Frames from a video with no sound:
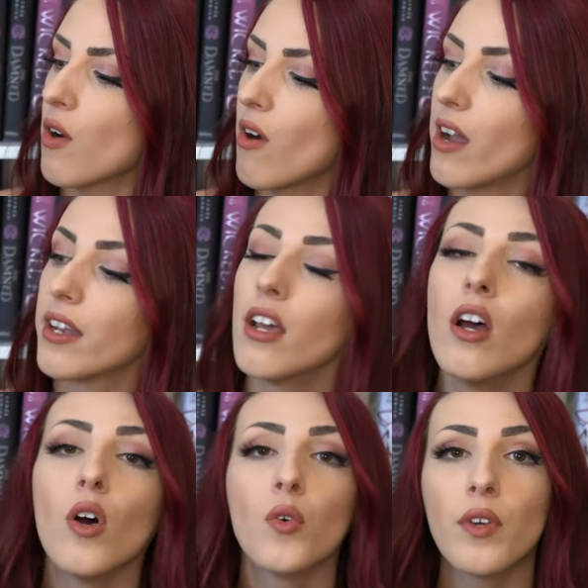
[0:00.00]
on
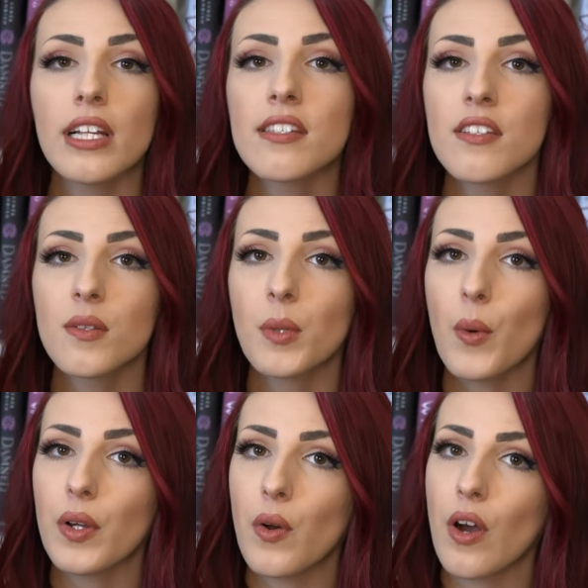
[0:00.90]
racism
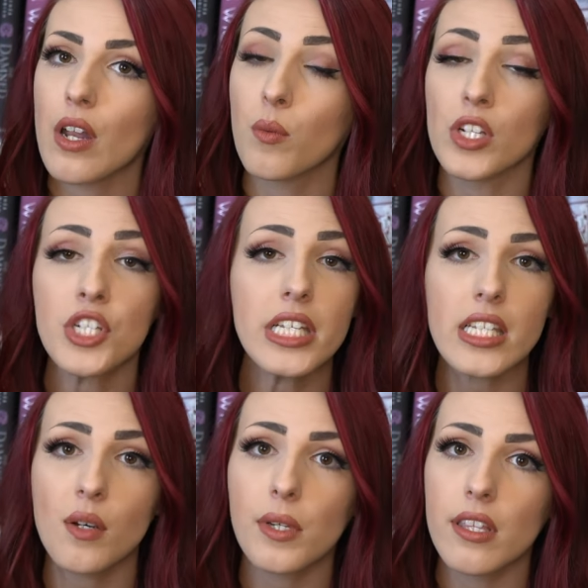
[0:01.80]
going on and what she's
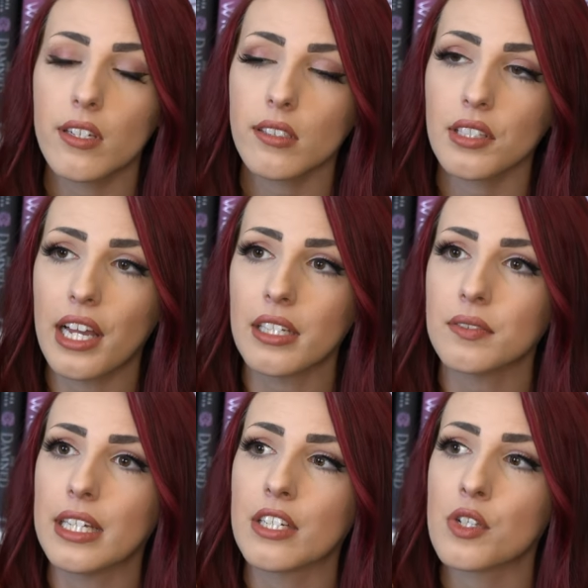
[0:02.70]
dealt with in her
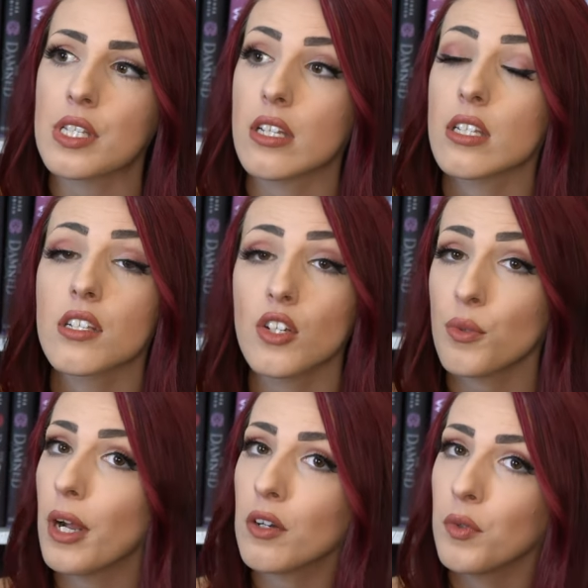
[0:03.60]
life, and it just sounds like such
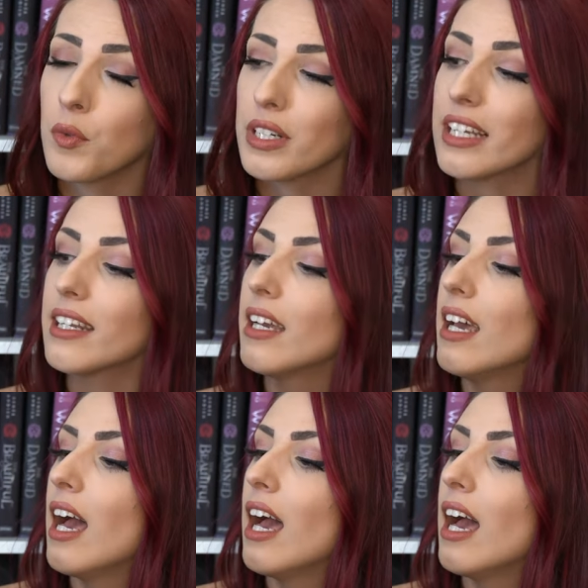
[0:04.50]
a powerful read.